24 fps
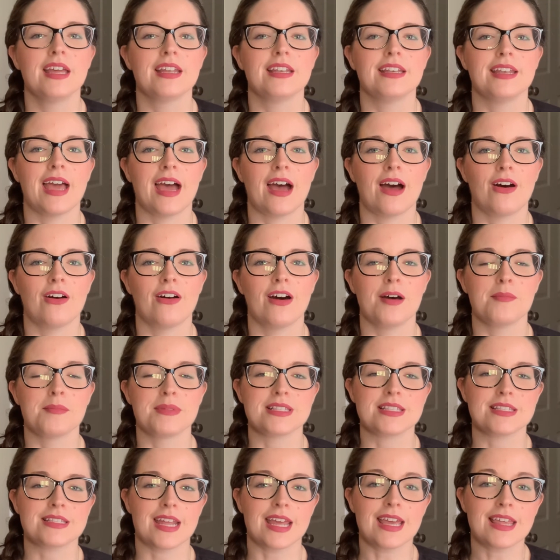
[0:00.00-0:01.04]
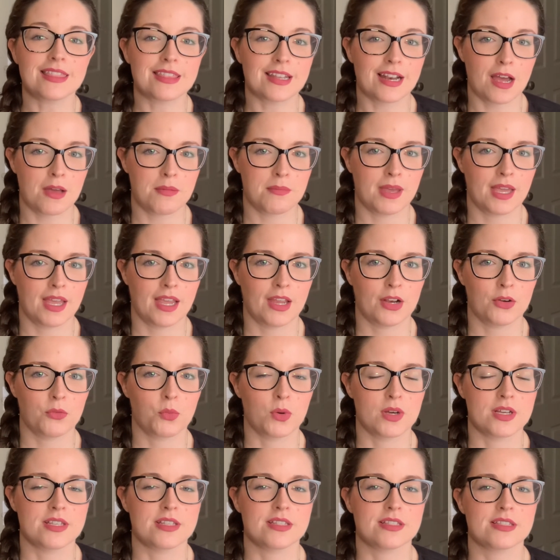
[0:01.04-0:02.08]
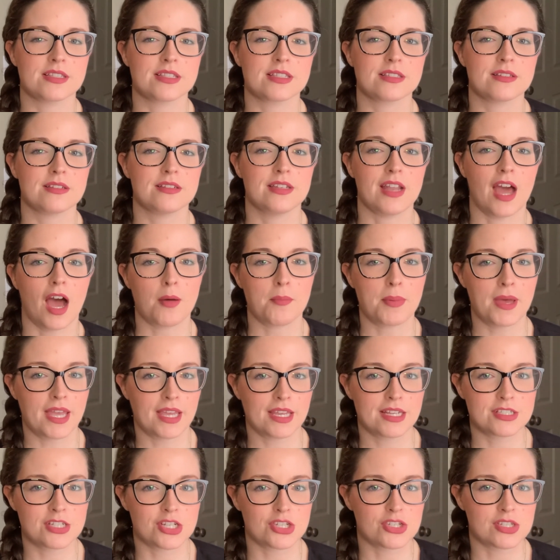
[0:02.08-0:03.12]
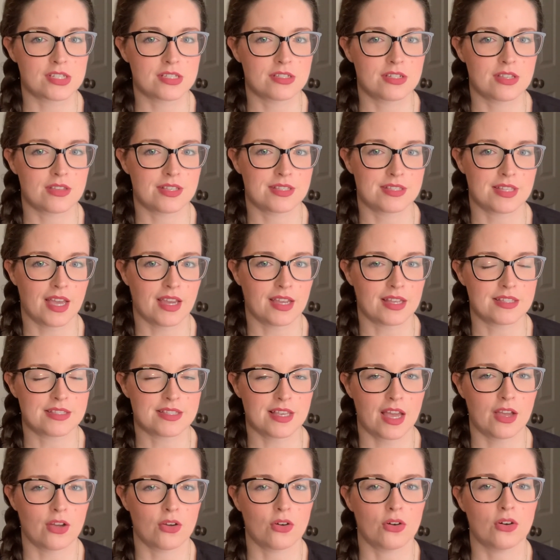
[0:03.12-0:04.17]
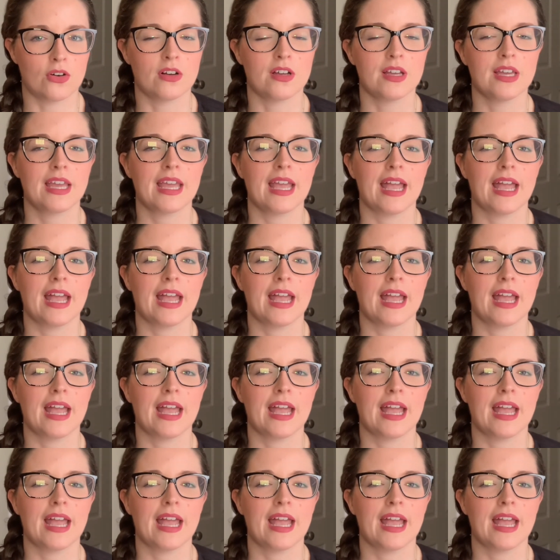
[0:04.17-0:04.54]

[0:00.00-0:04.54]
Now, a mistake that I made was not paying attention to the second cycle,